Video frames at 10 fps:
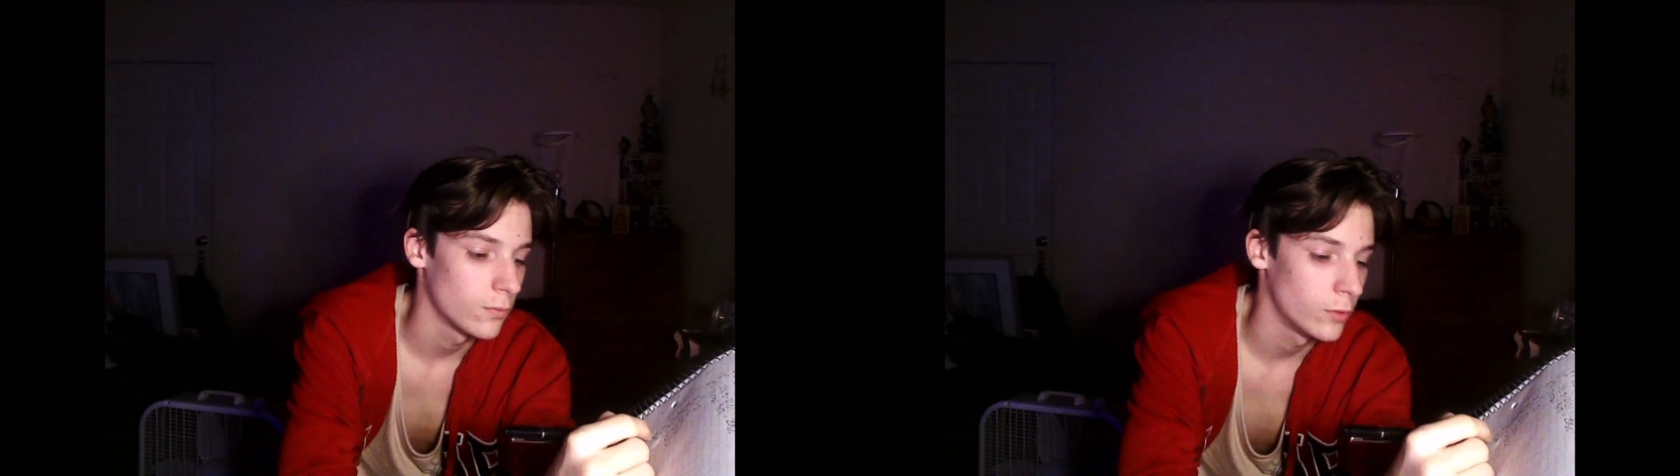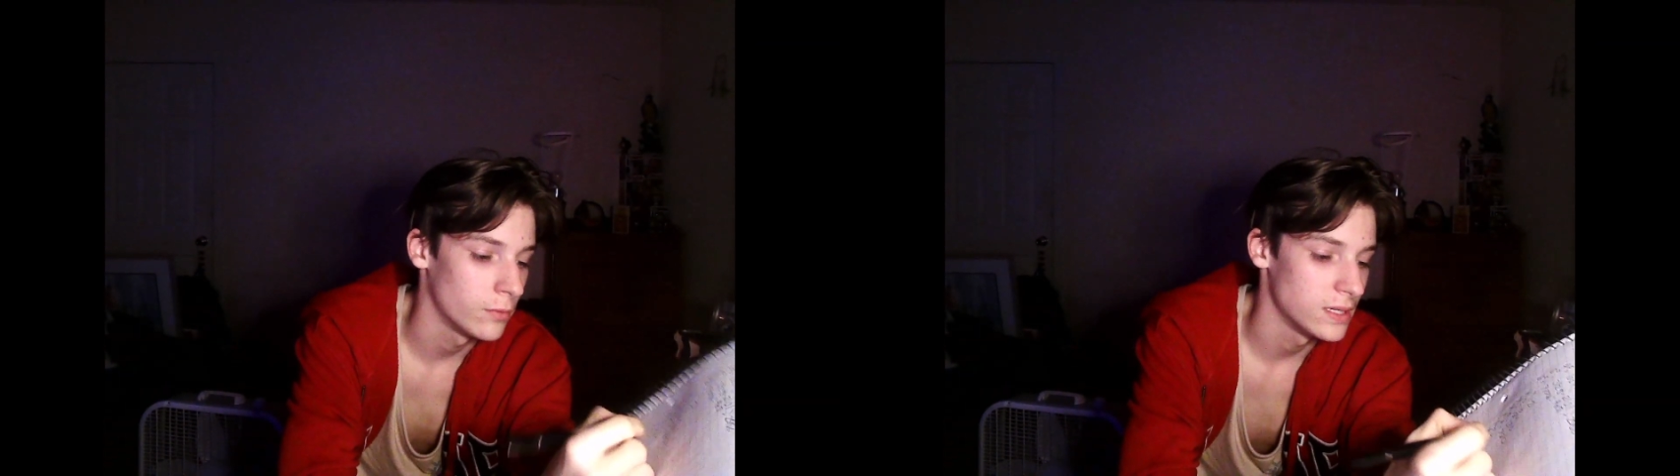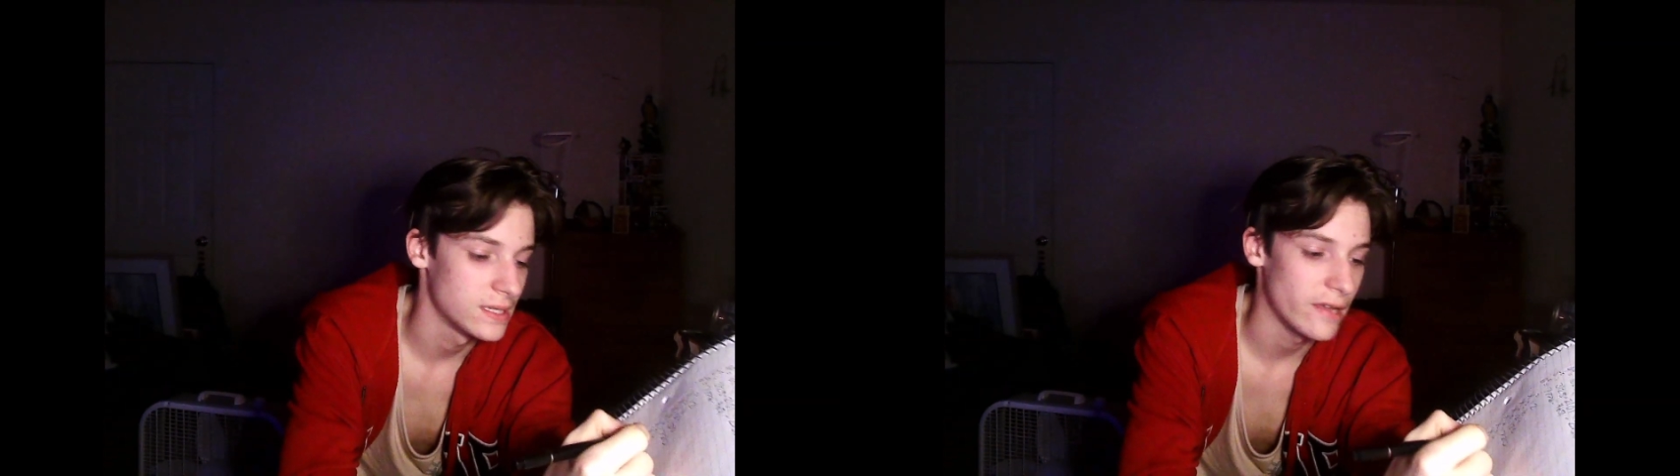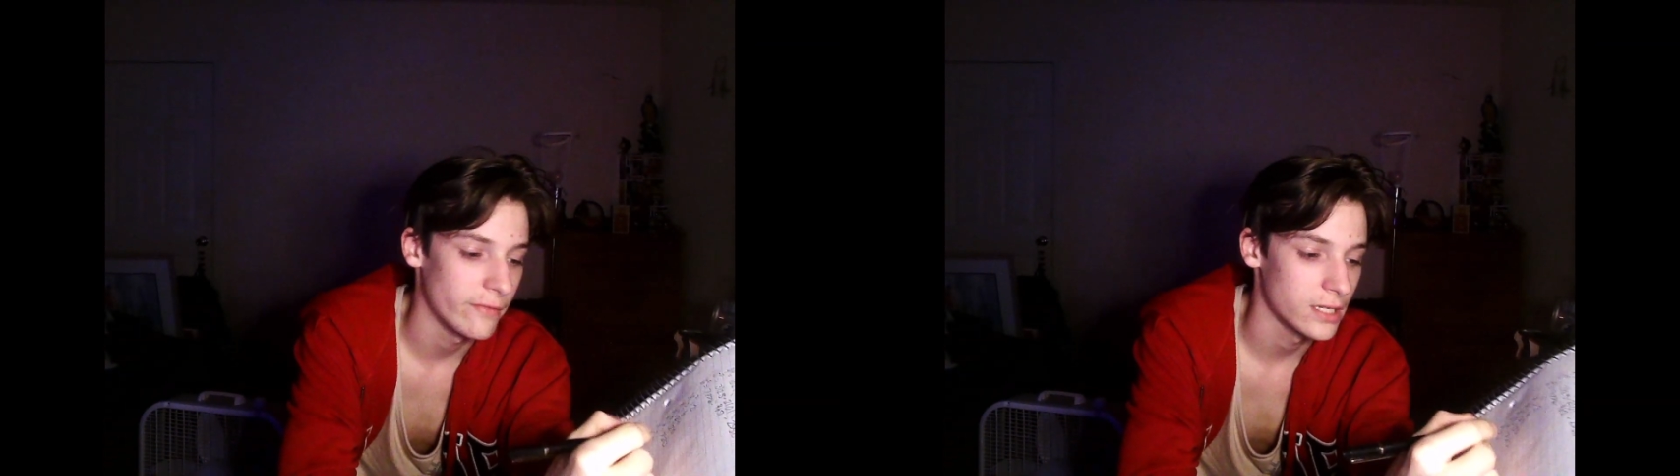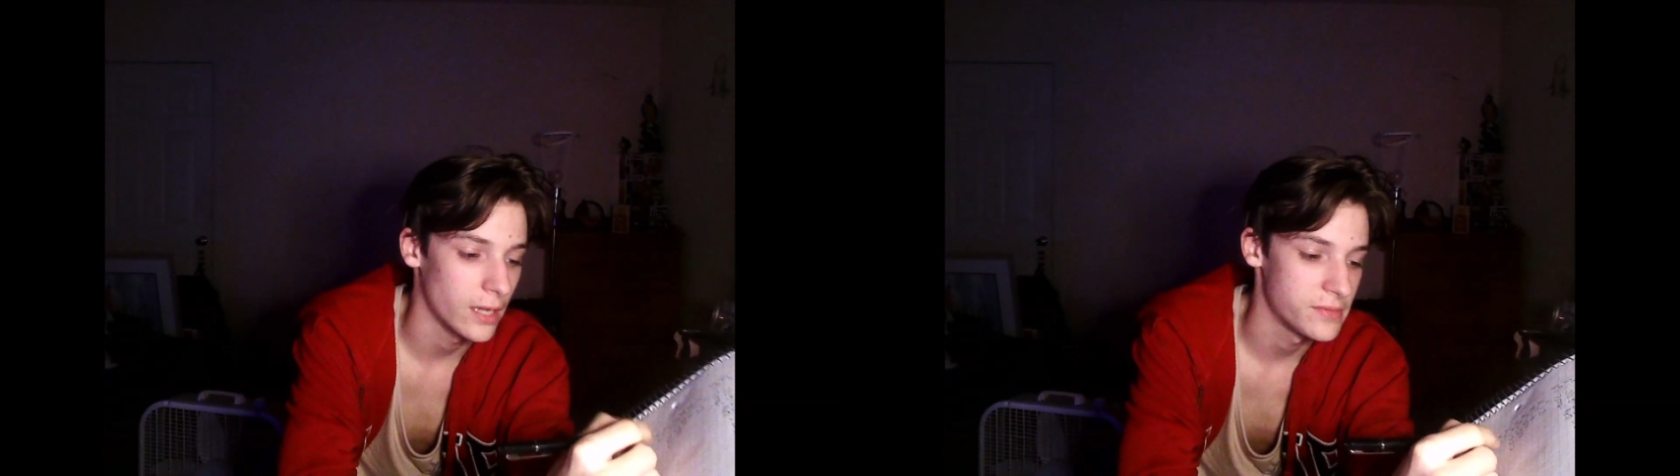would be 7
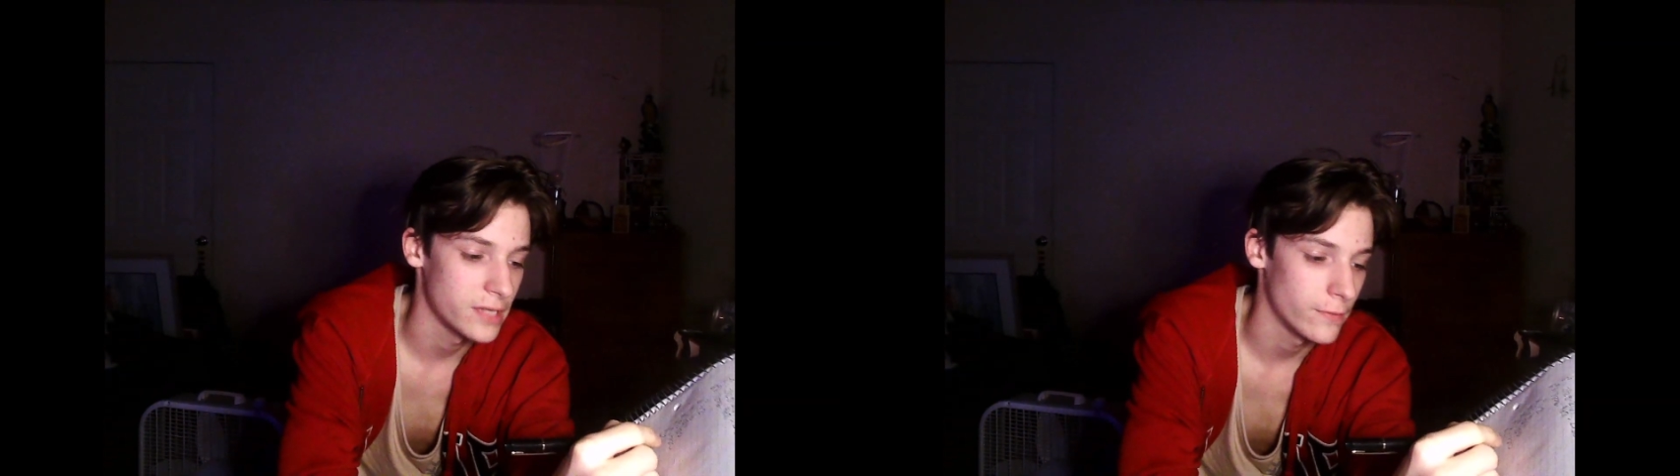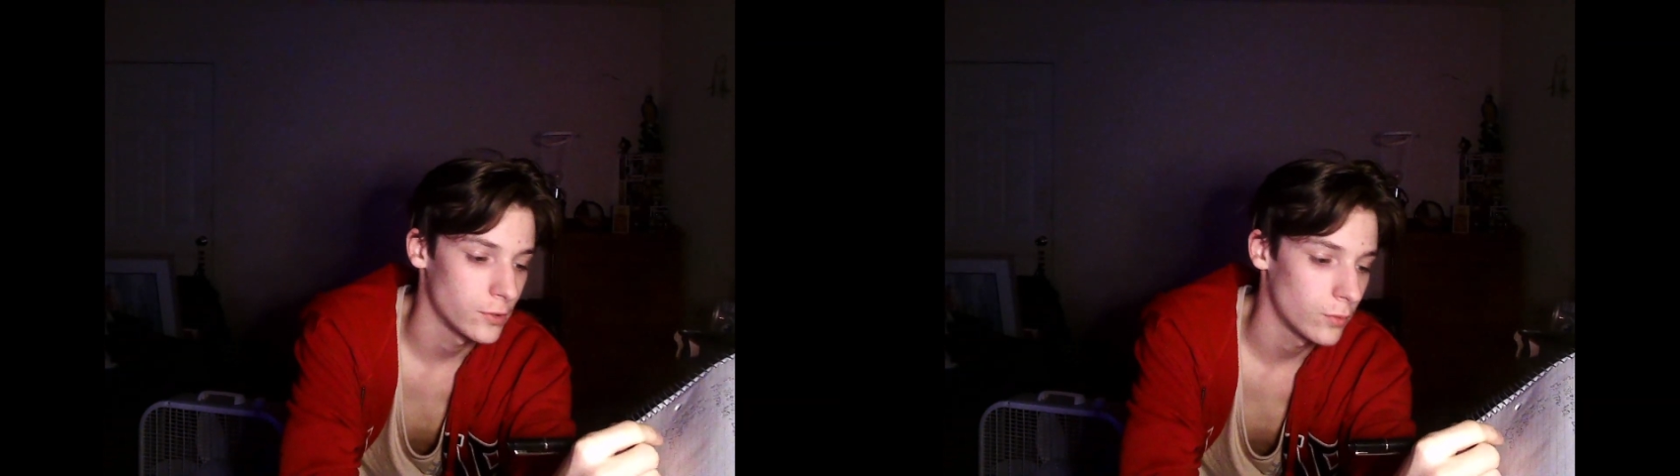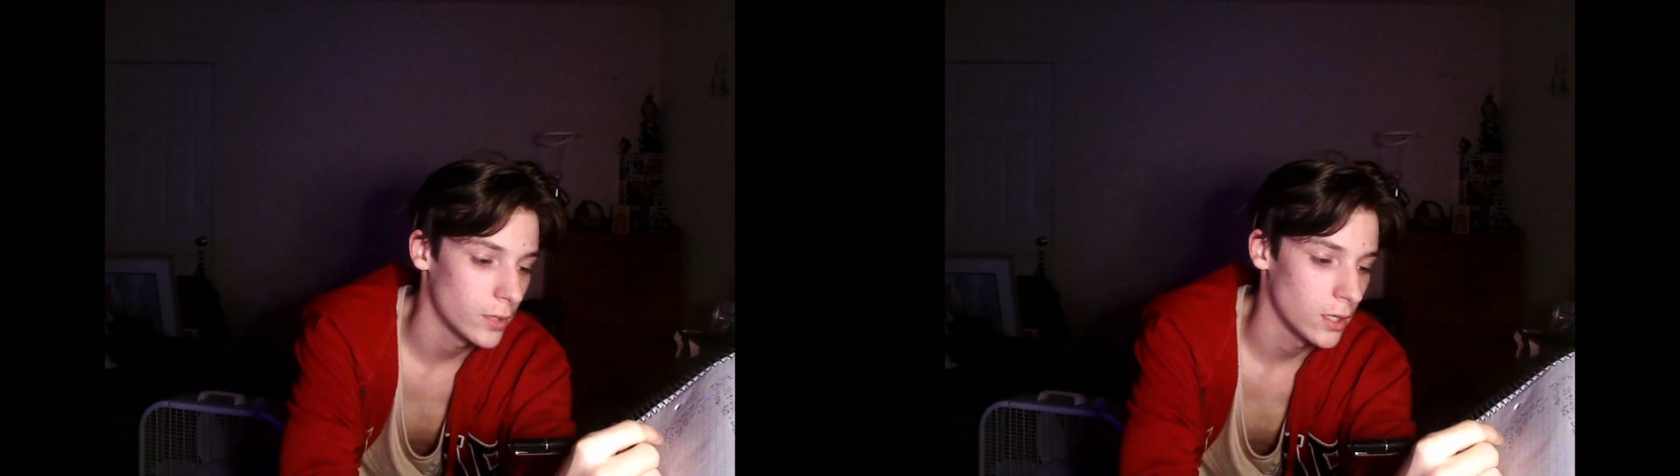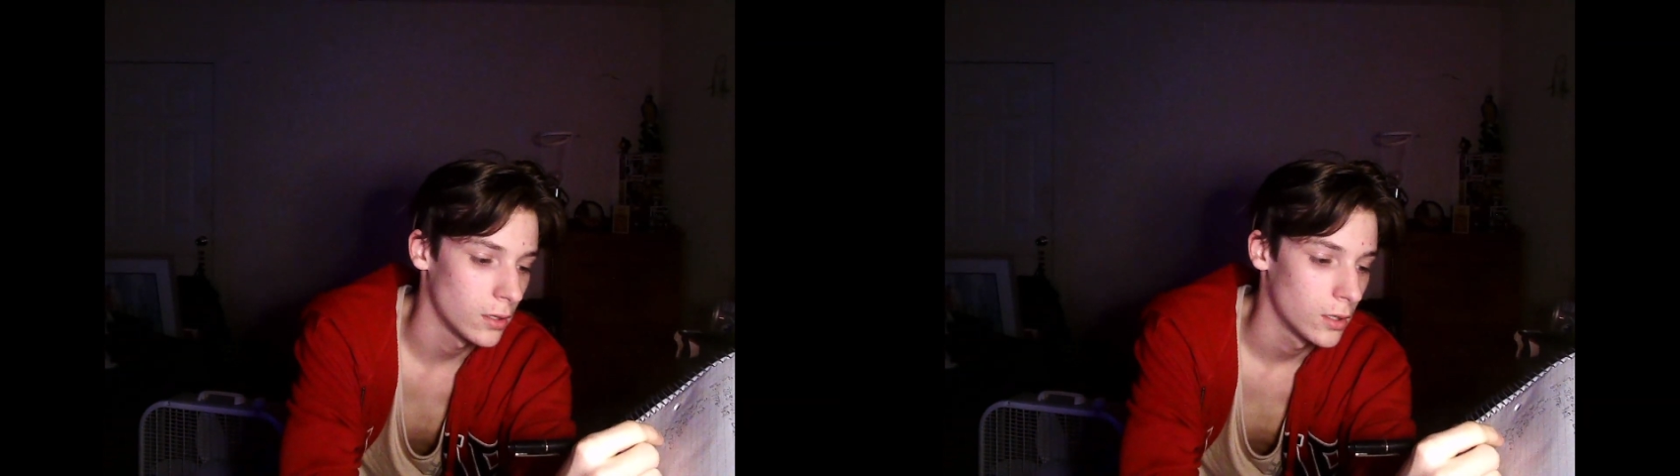times 720,